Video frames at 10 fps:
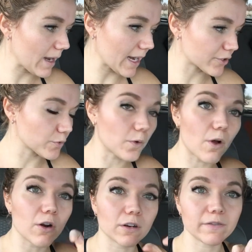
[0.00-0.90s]
actual
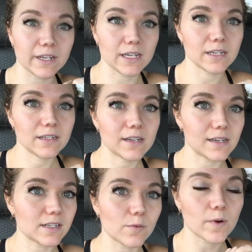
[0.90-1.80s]
RV.
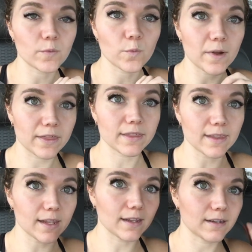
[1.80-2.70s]
It's the one with
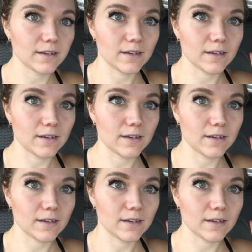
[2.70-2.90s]
the.